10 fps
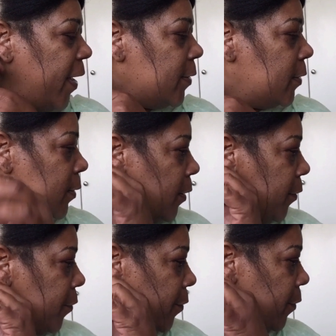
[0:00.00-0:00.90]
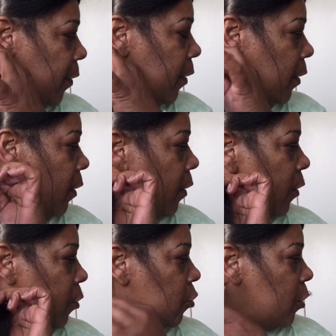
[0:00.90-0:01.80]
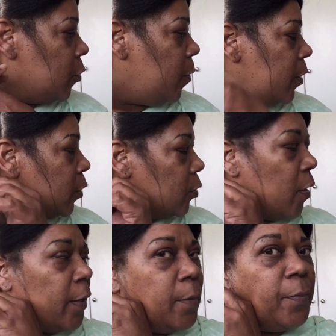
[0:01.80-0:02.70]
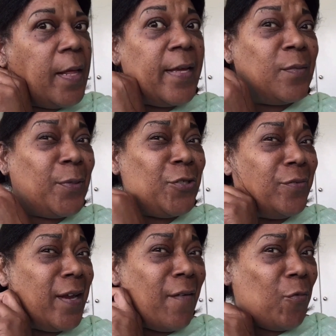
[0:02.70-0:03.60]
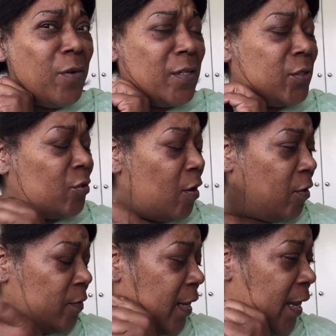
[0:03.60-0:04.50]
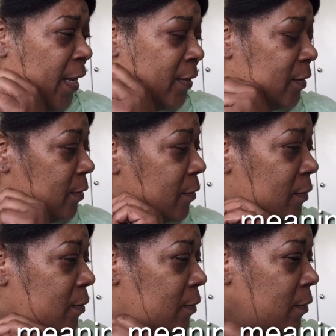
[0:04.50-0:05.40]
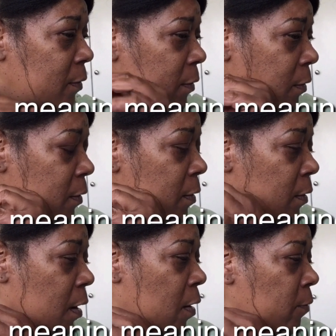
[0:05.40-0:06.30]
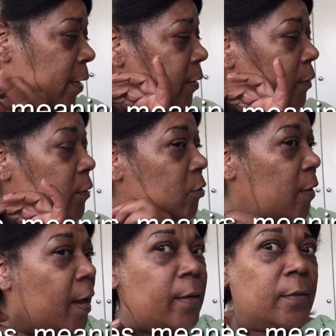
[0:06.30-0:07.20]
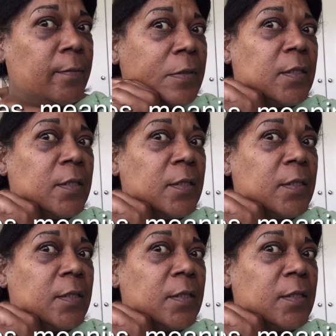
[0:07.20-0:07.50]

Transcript: up that center. You just want a starting place, but you never want to start on the edges. Always just try to